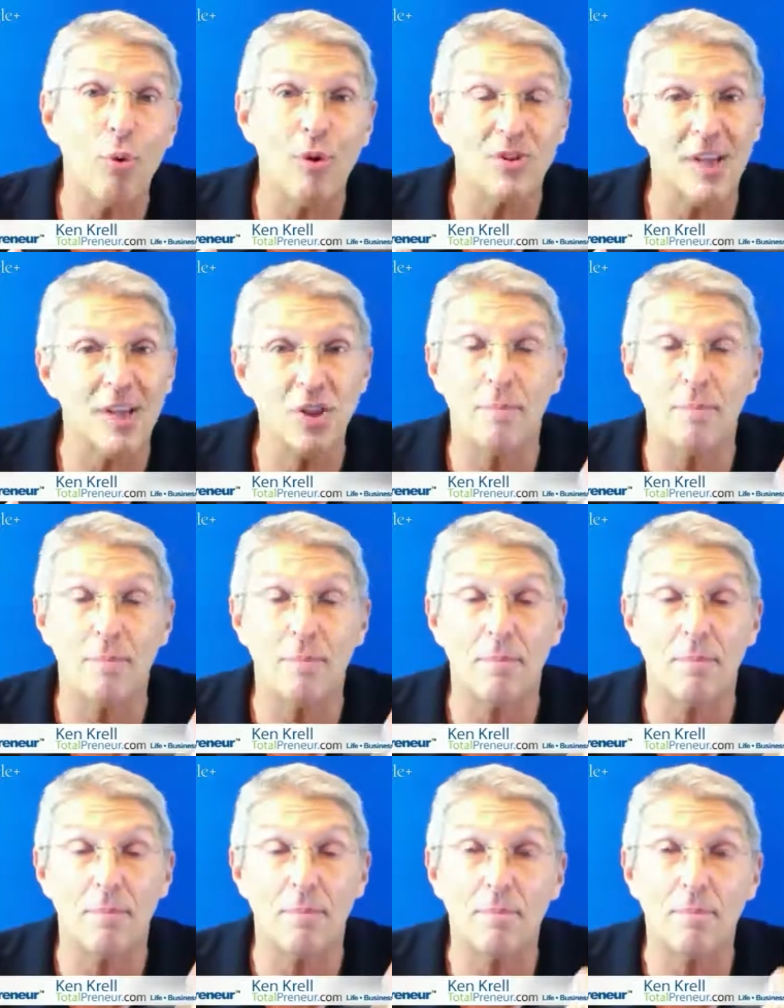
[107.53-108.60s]
the money
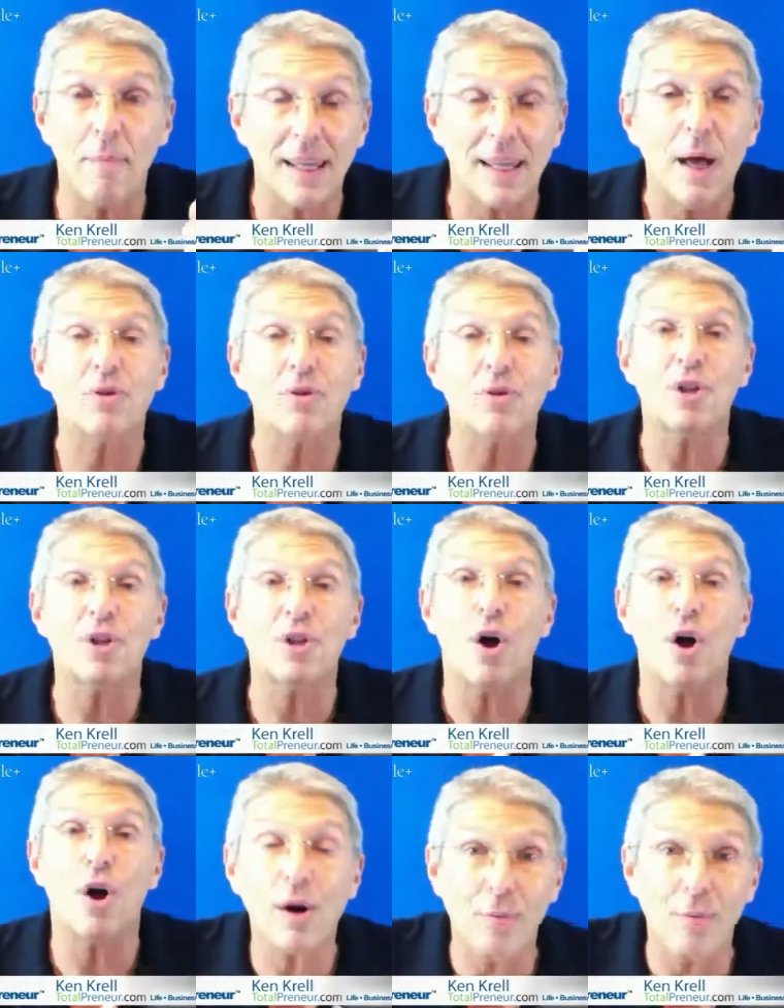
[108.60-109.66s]
but also the heart part